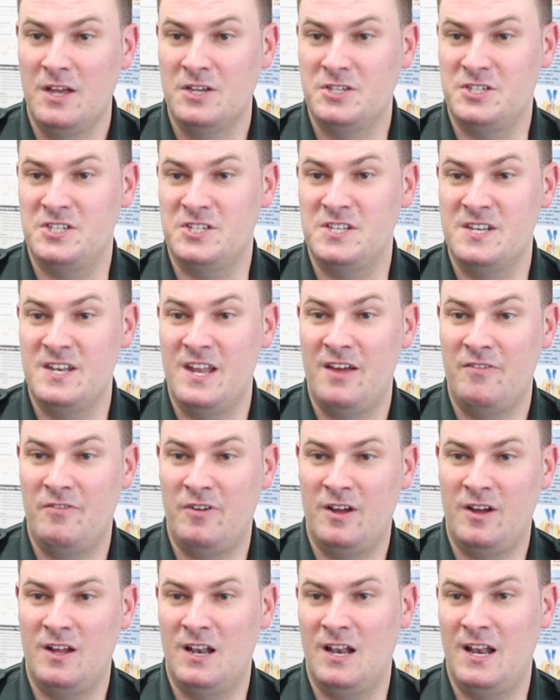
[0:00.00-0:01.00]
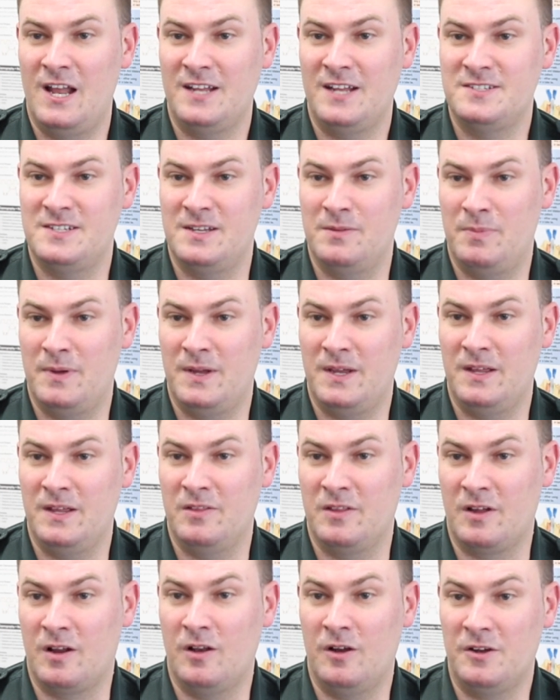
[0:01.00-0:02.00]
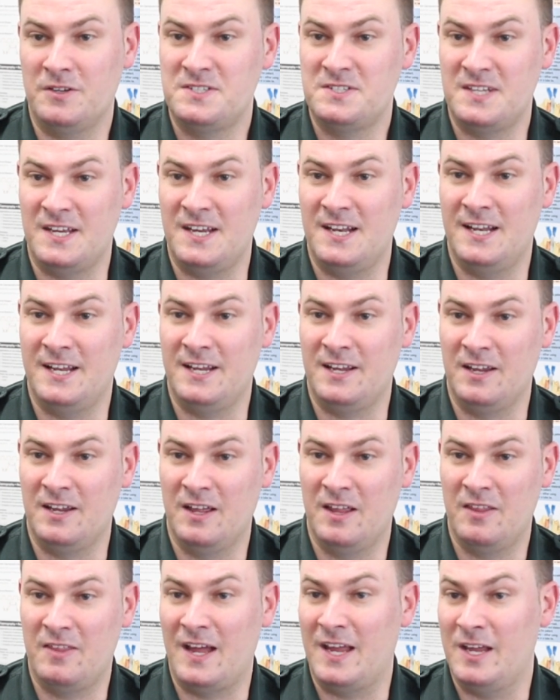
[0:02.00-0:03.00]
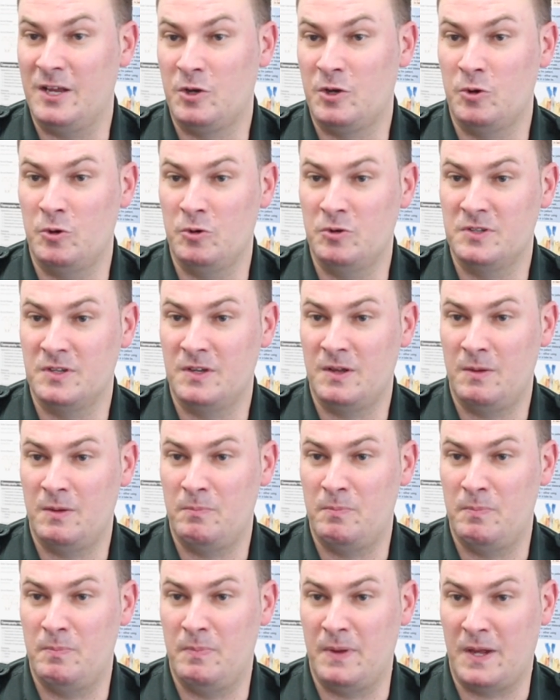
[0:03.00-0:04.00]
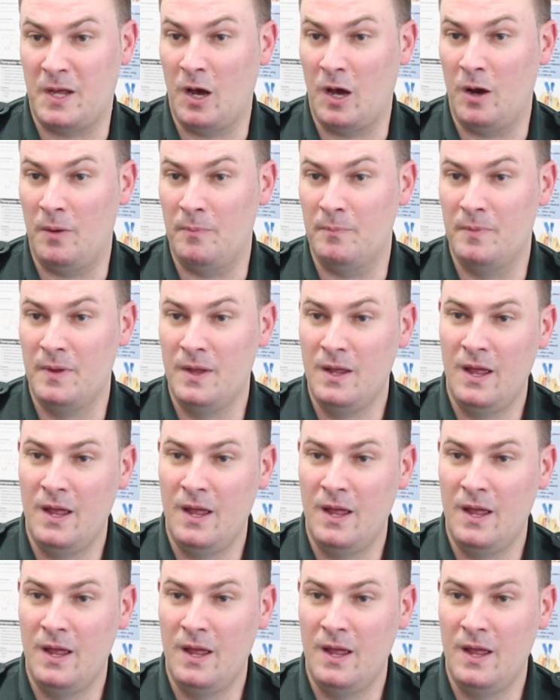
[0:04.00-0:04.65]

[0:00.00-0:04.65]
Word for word: she's never let it be the glass ceiling that it could become.